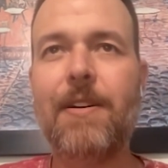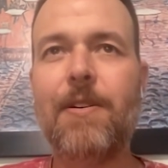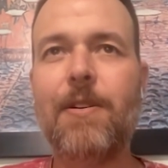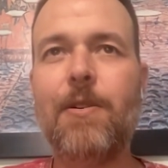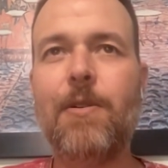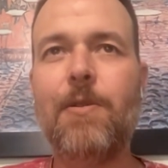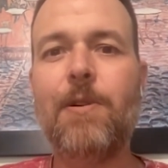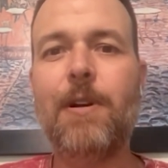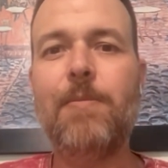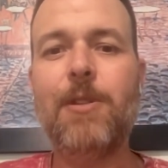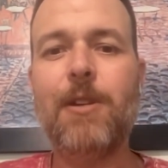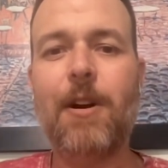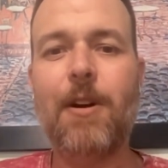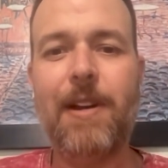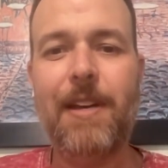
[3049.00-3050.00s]
"Oh, I'm
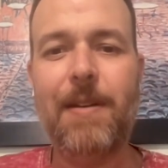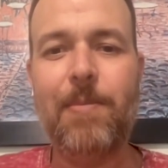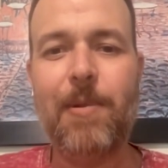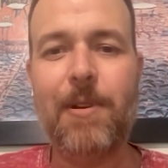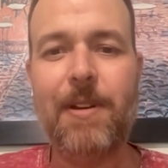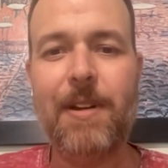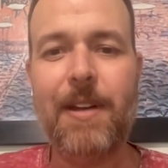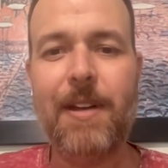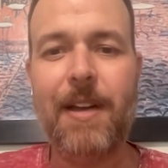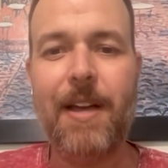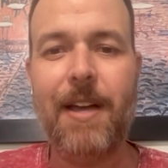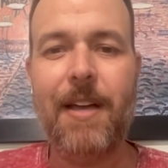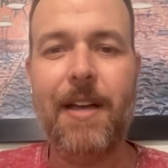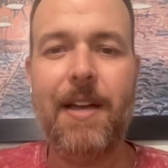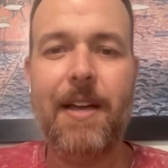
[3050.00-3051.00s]
sorry, but
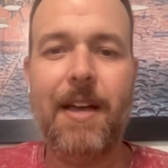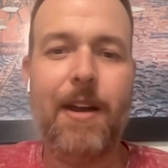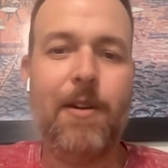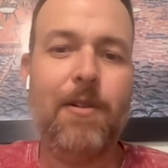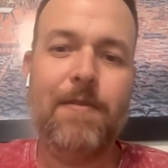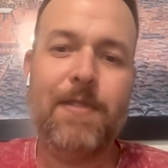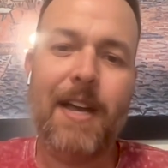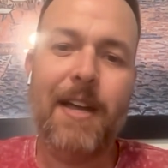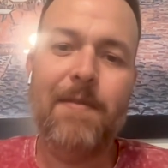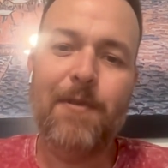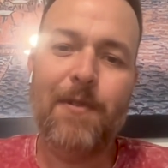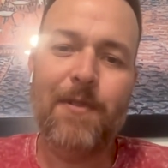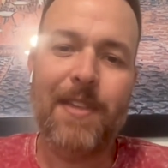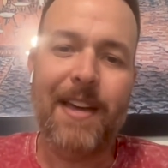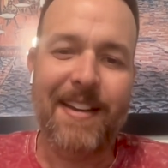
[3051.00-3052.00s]
I don't have time
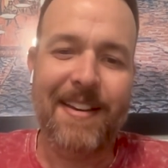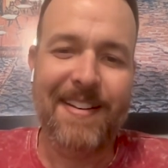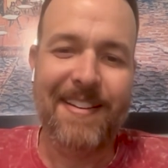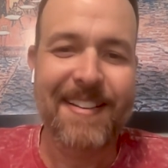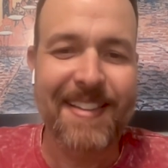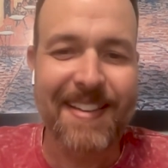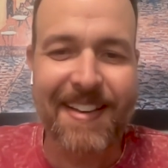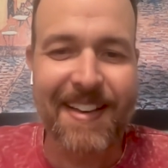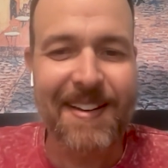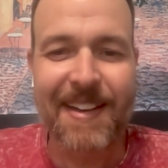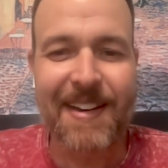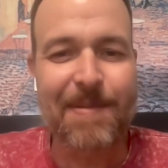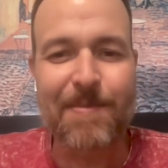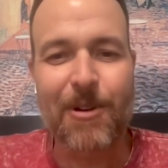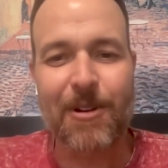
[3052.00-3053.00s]
for that like uh,
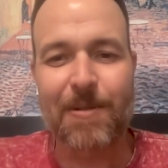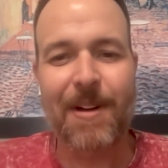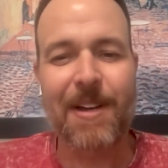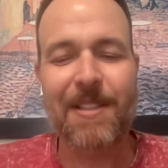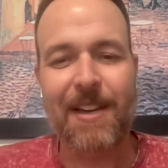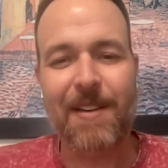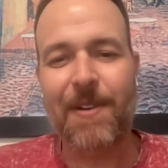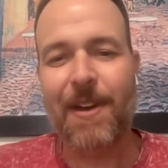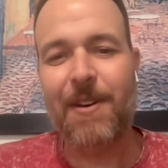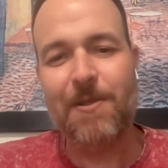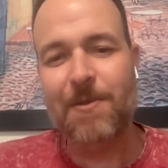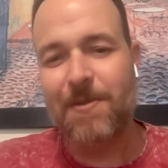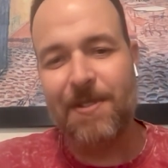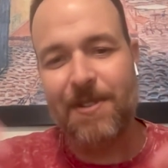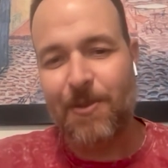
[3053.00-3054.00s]
anymore yeah. in my life. I
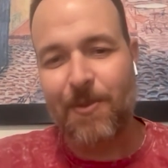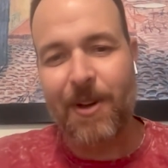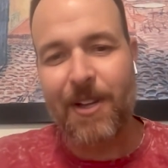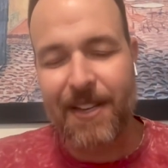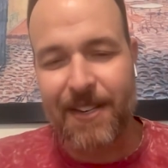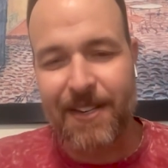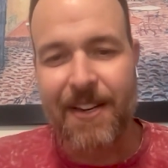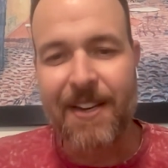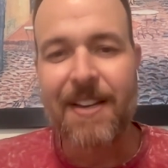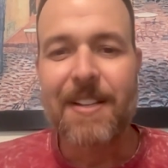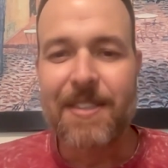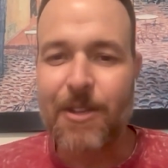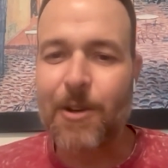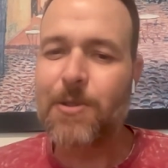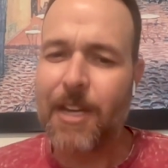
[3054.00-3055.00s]
don't dwell on
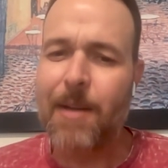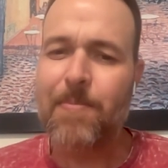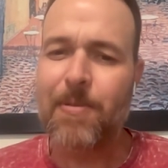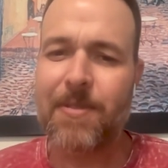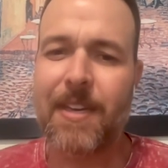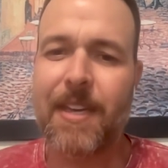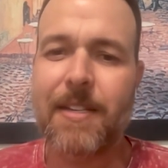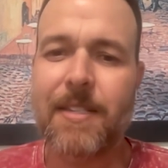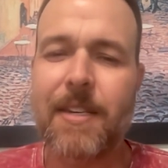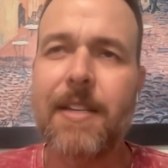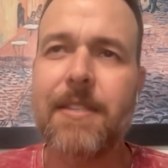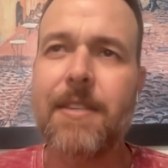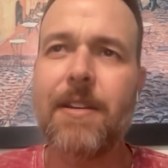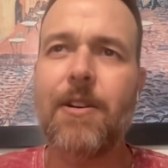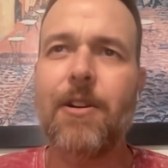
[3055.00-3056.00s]
those type of things, and
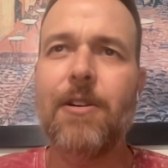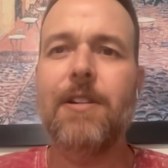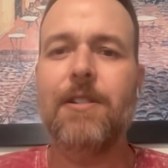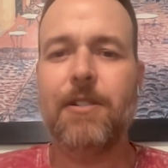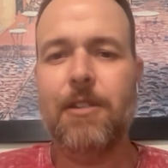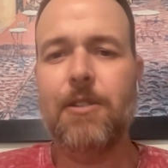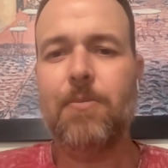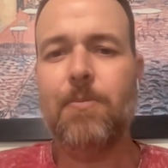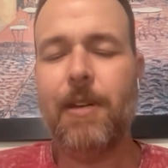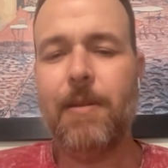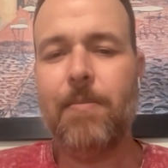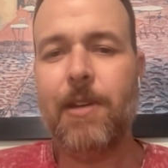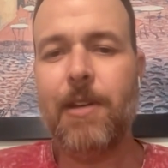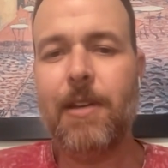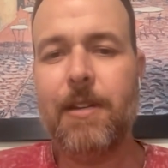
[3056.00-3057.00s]
that's a hard
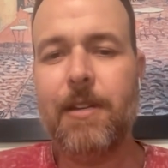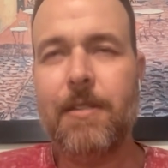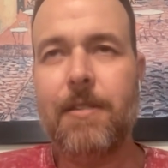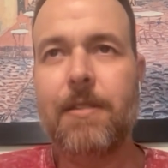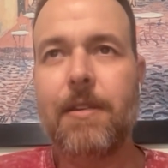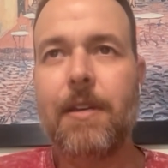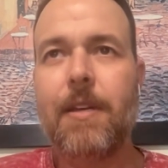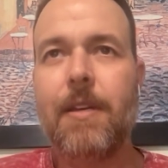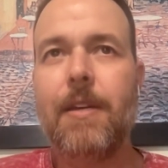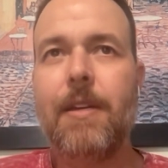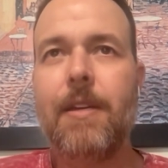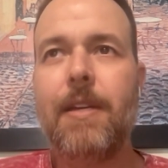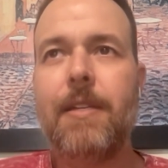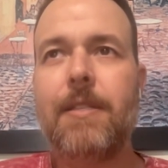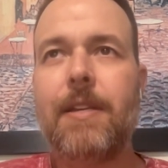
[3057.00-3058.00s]
adjustment because yeah.
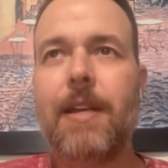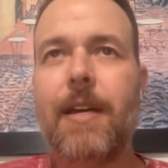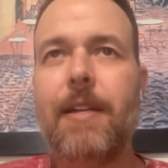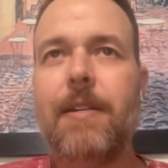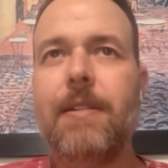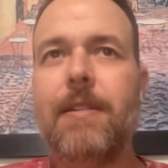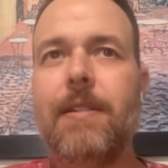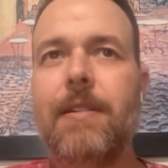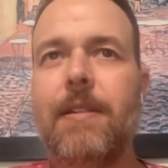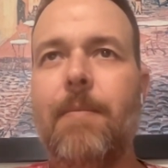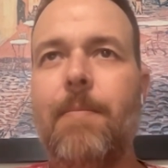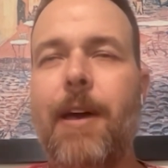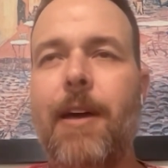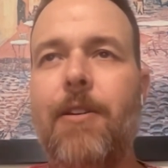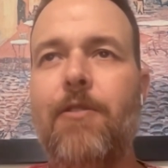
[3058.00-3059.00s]
it's not
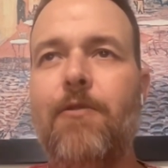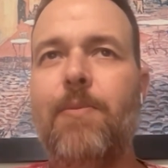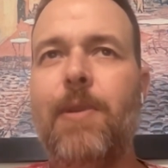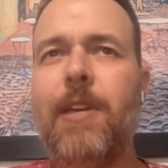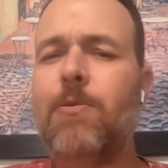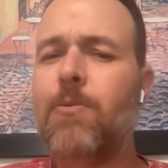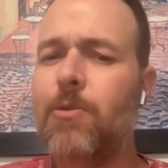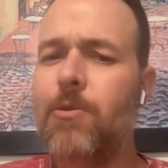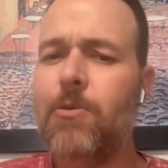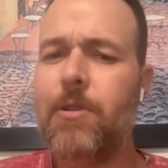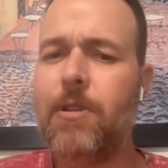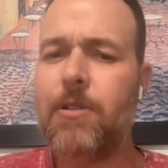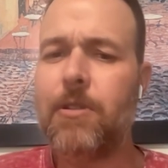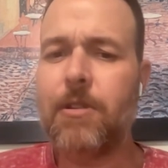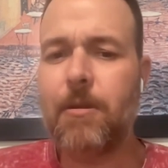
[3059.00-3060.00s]
a matter of being
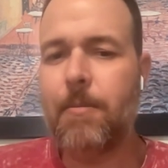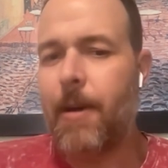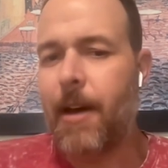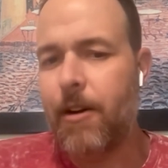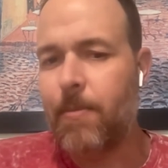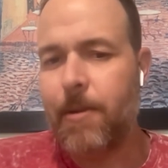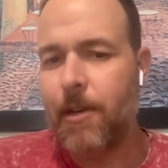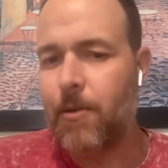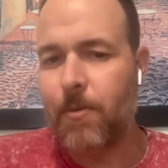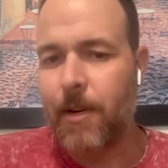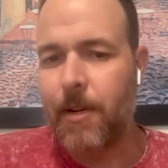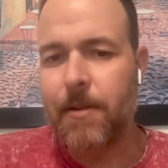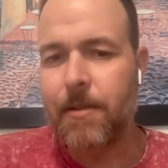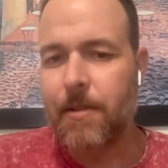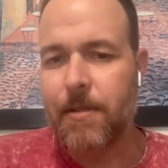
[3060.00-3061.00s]
rude; it's just a matter of being
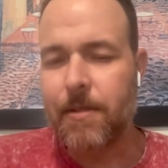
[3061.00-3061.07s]
real